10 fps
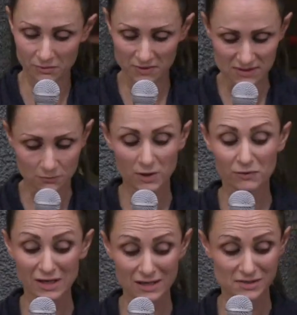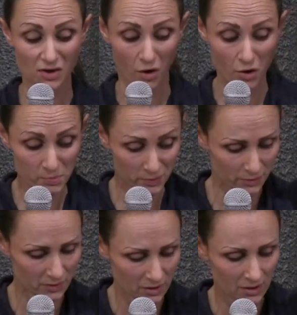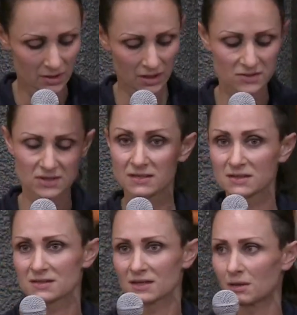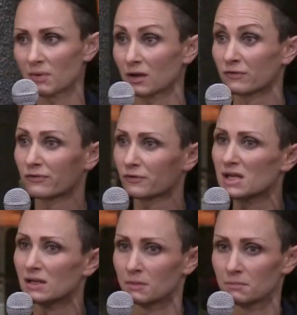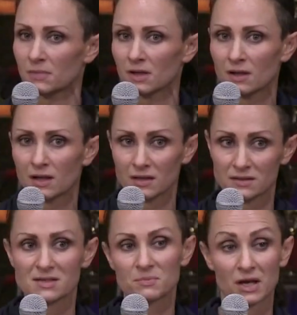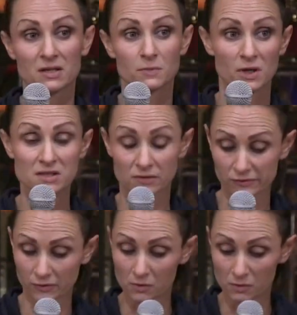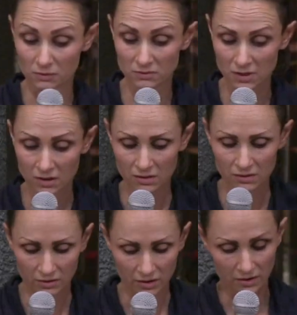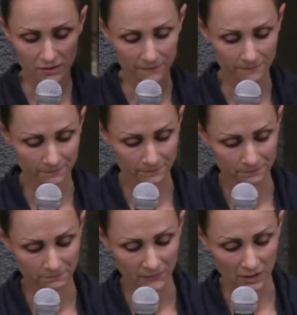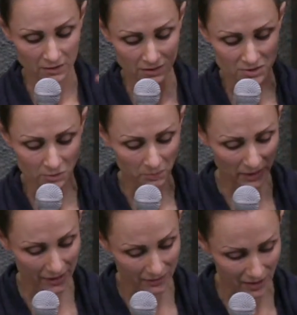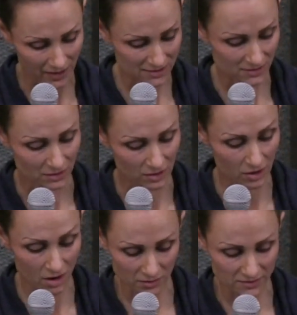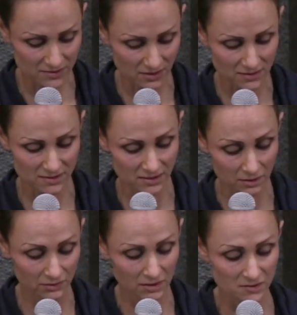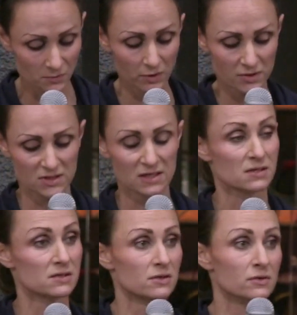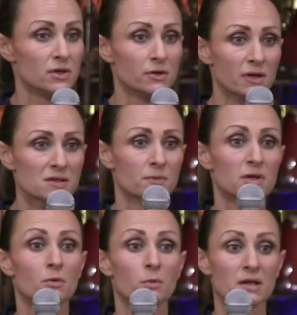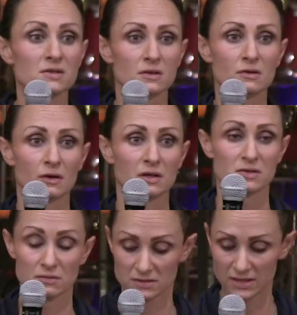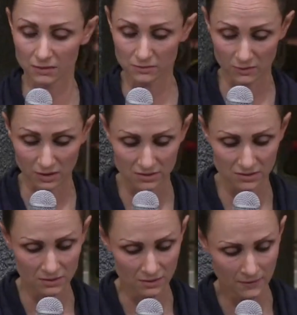We, re- we release hope in Jesus' name and freedom in this place once and for all. God, thank you that your blood has long since sealed this work, Jesus. You knew it when you went to the cross, you dealt with it.